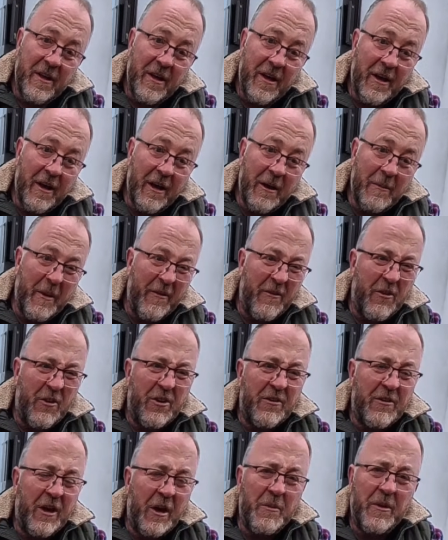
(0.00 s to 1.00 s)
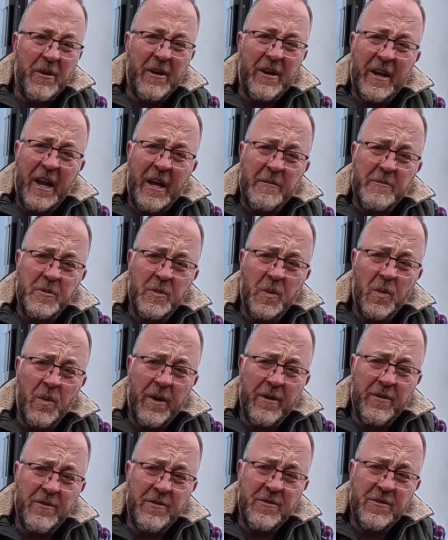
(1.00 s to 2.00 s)
I've got a couple of collapsible
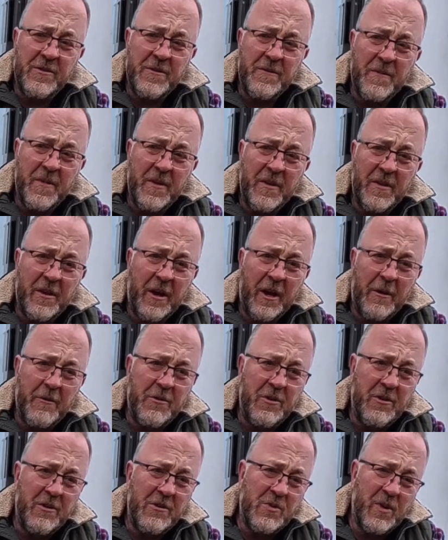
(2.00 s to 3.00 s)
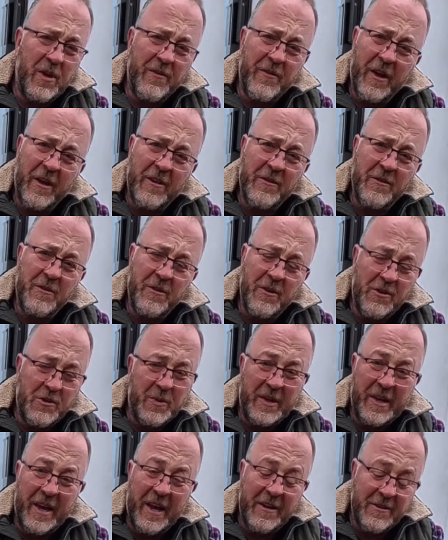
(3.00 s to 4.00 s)
ones that I would use when I've used
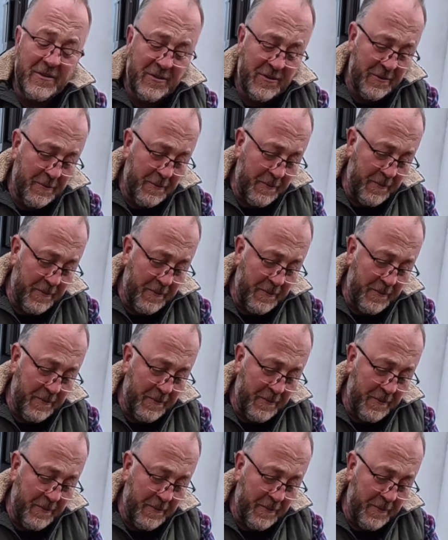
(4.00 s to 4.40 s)
my gas.